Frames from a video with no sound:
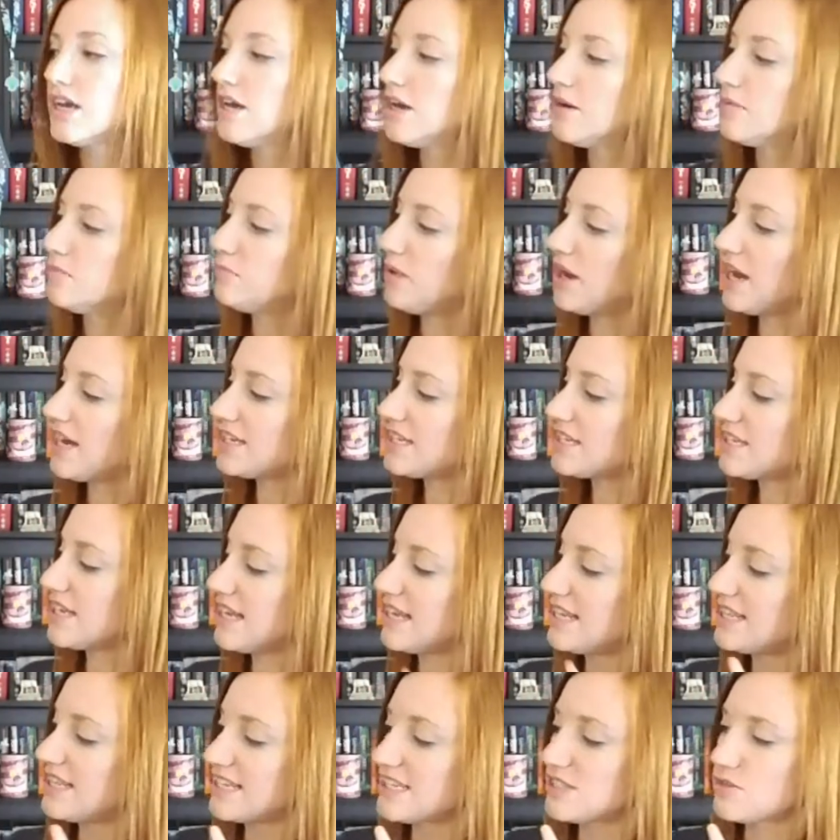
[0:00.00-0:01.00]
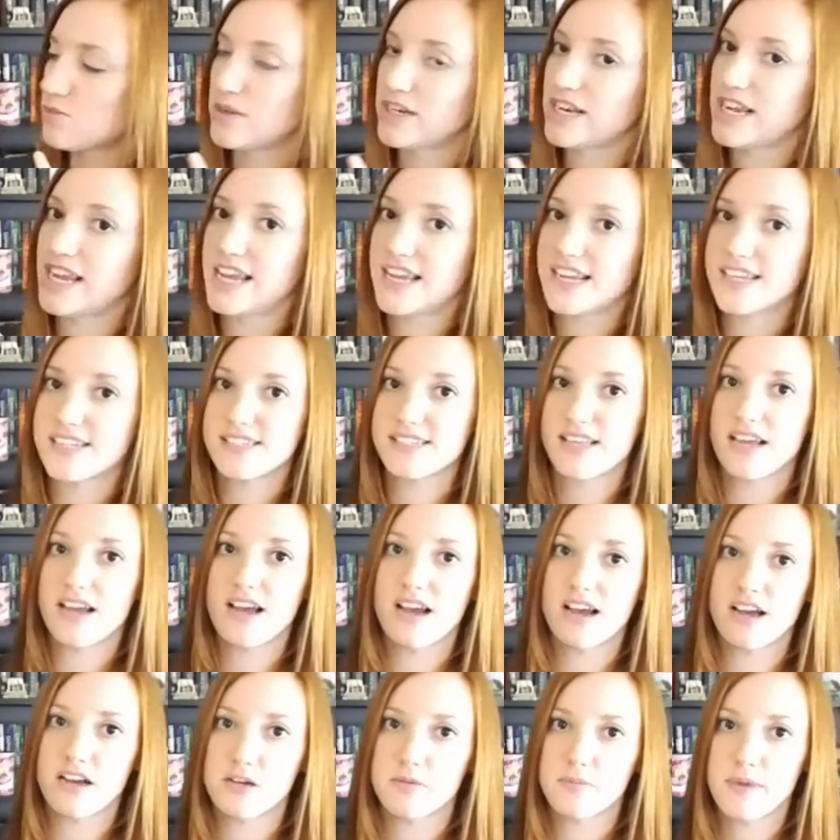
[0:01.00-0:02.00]
But this one is
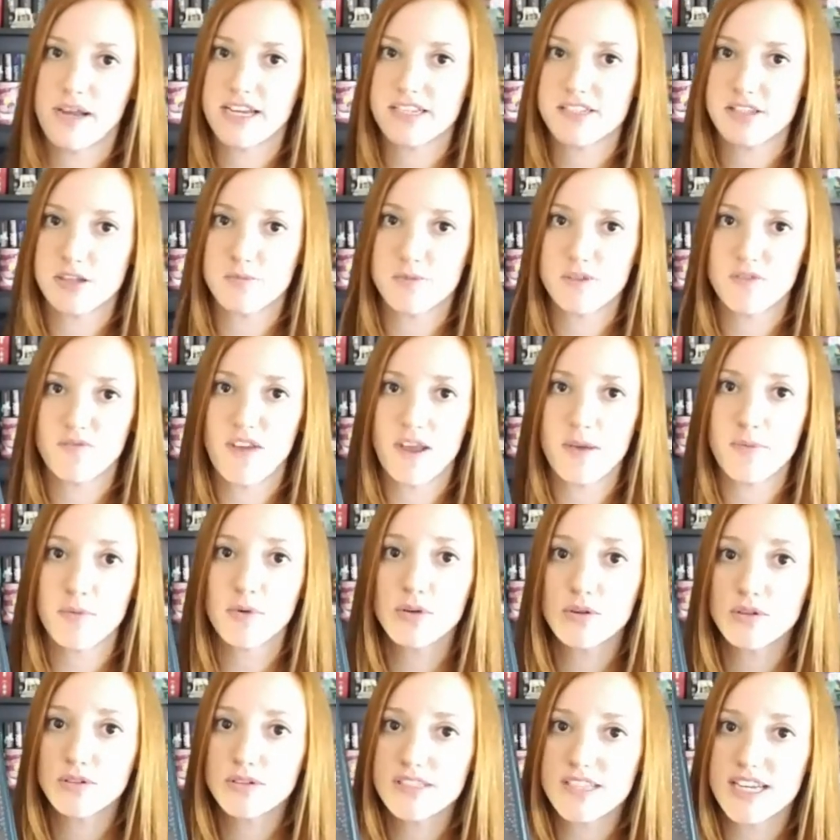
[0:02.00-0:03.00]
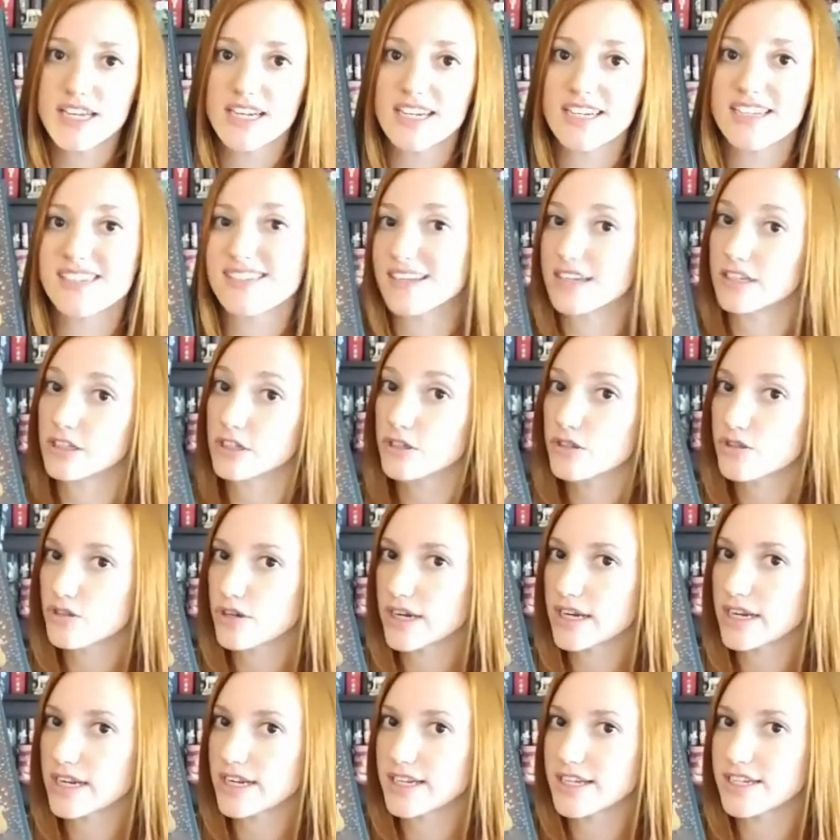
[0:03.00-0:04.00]
Aesop's Fables, and it is an
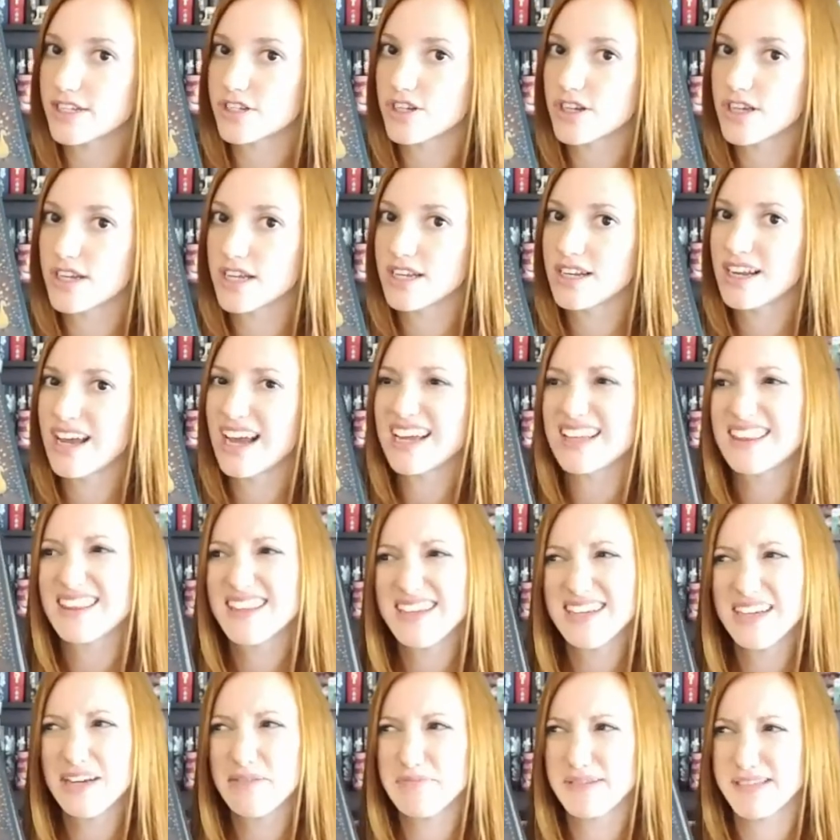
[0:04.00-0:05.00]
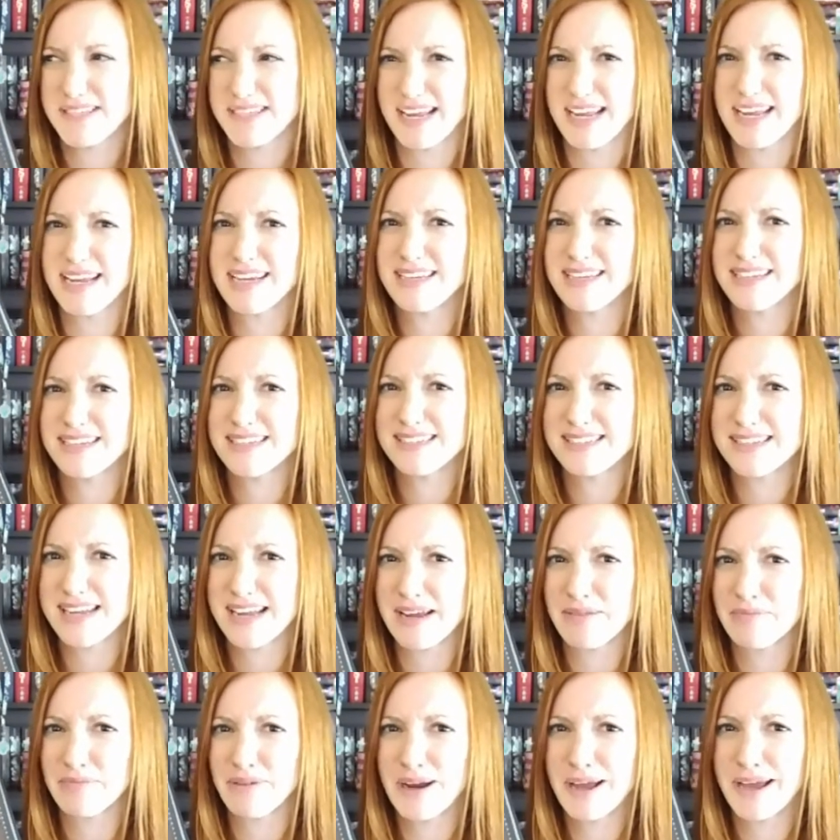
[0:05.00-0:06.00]
illustrated edition. I think I'm saying his
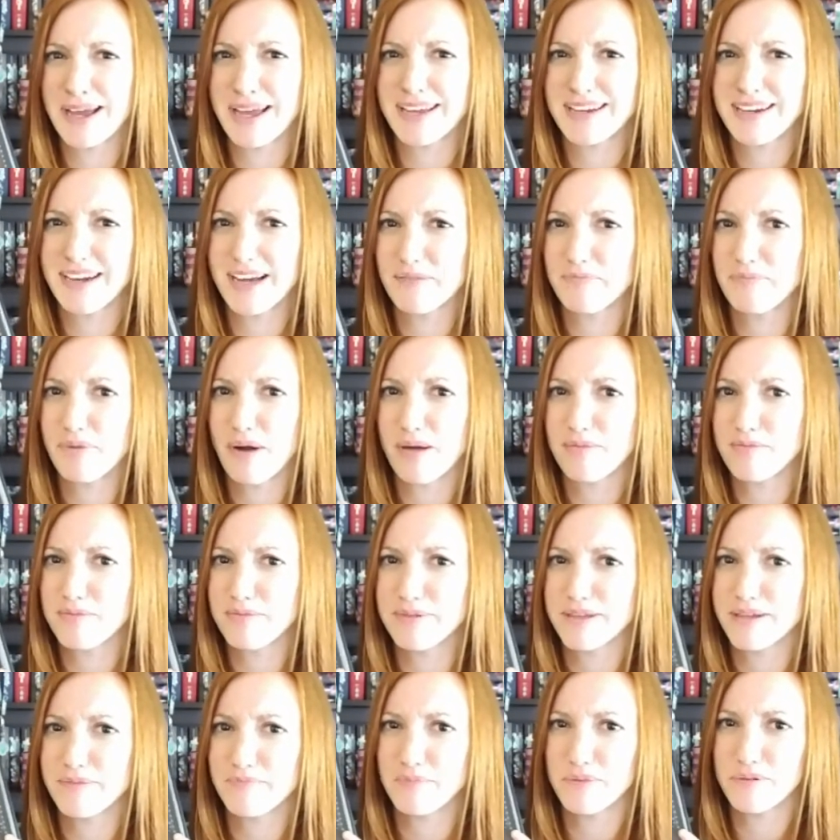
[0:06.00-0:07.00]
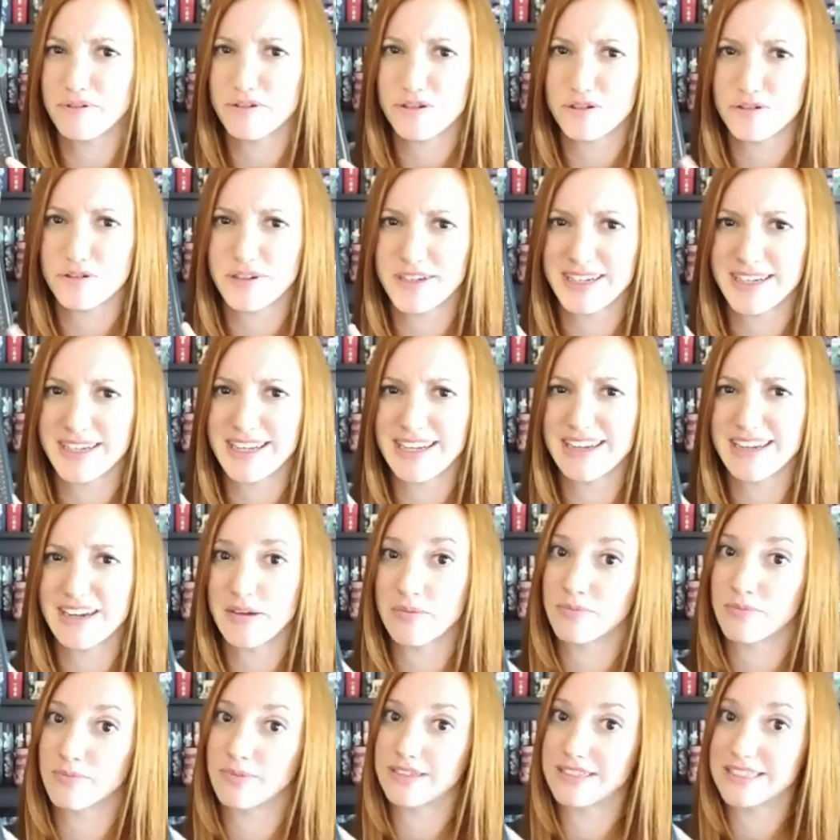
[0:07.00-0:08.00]
name right. I'm probably butchering it.
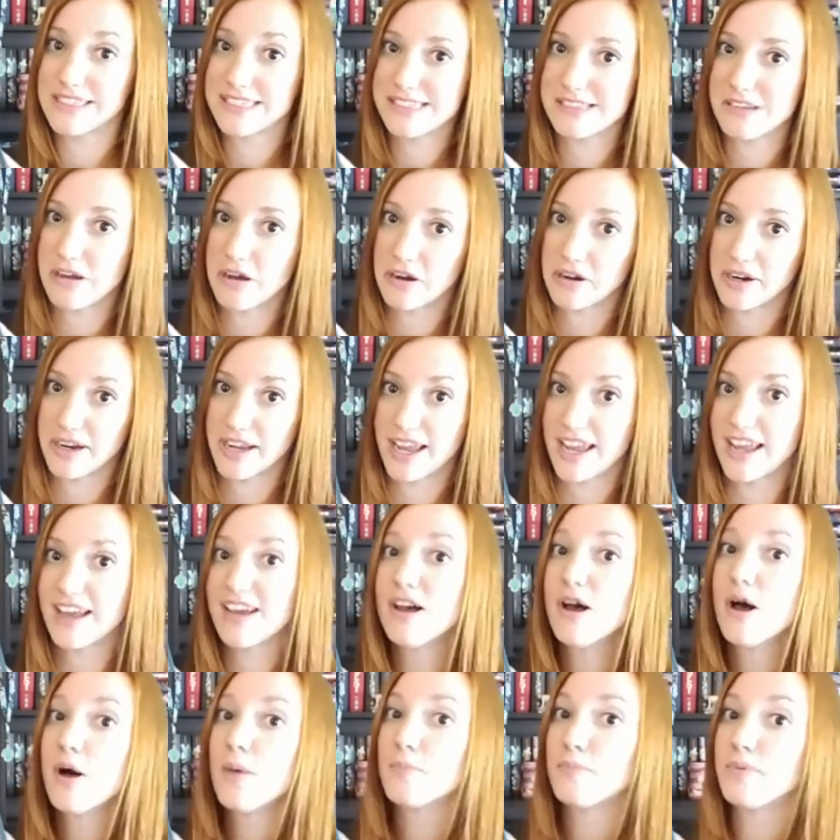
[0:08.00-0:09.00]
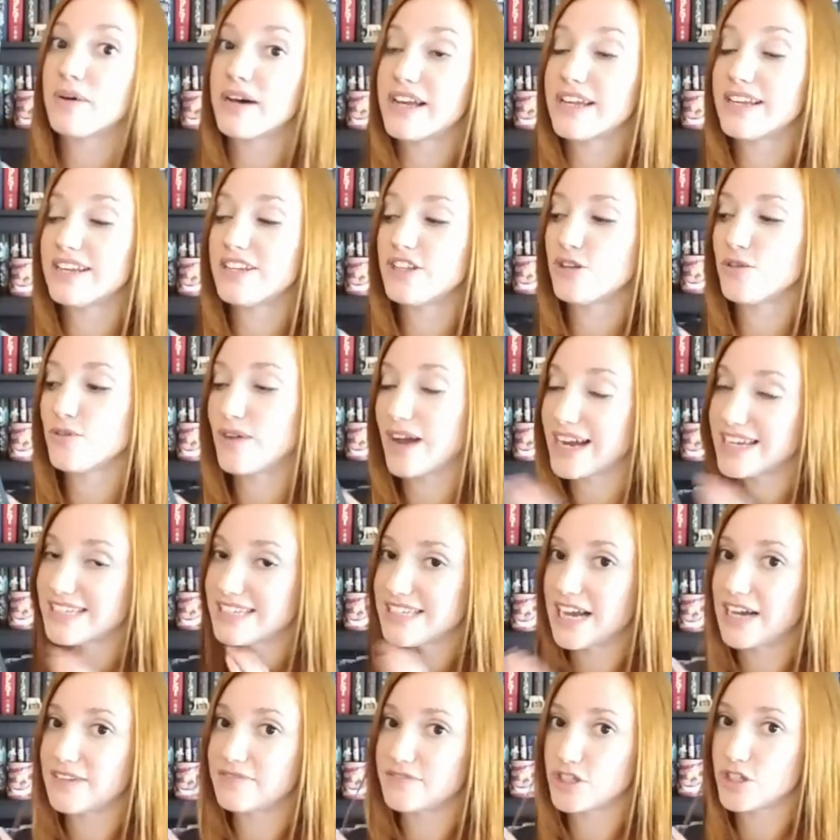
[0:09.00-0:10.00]
I'm really sorry. But you guys
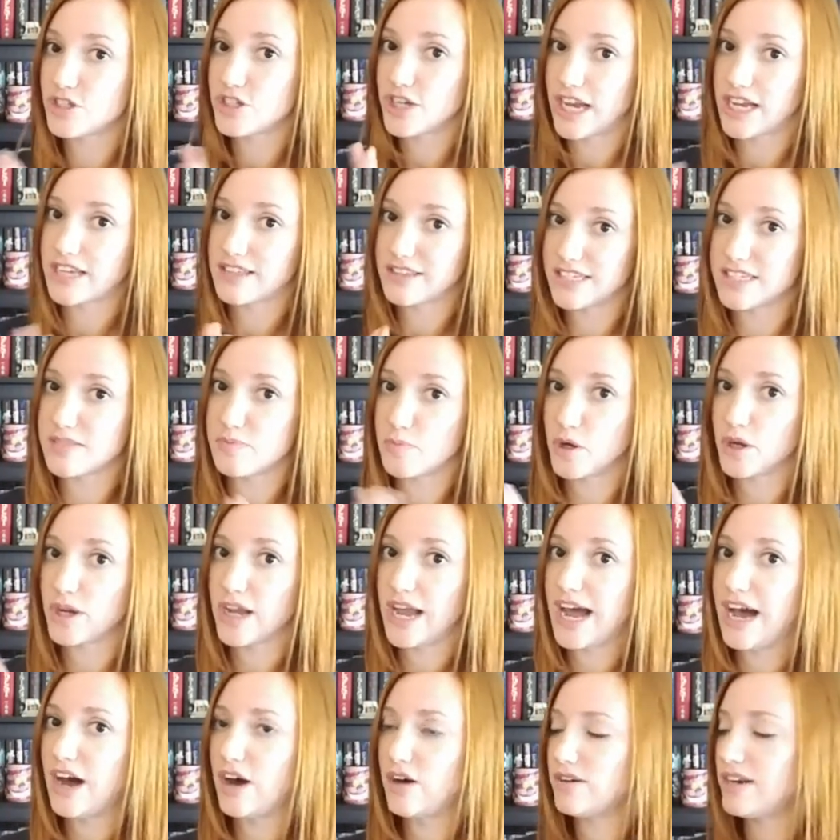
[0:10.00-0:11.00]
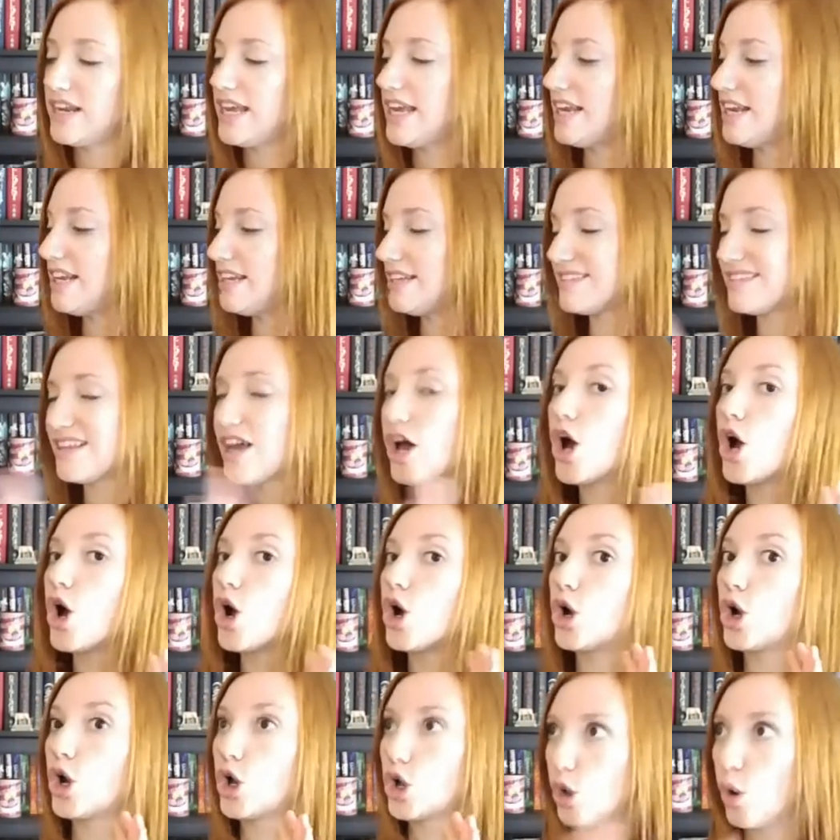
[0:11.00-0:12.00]
have to check this book out. It is
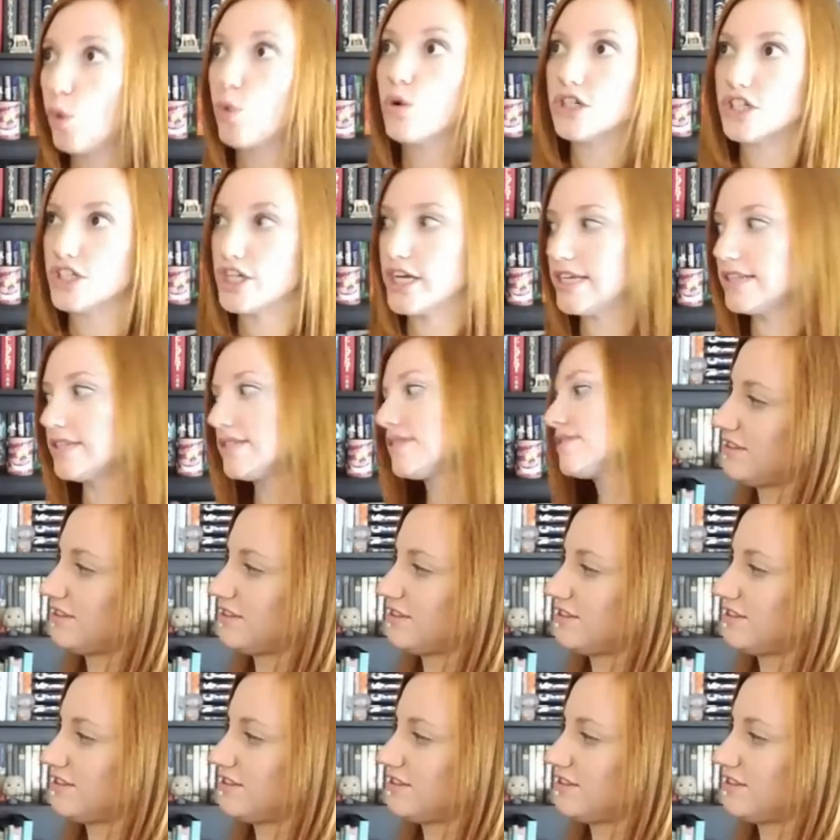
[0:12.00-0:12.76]
gorgeous.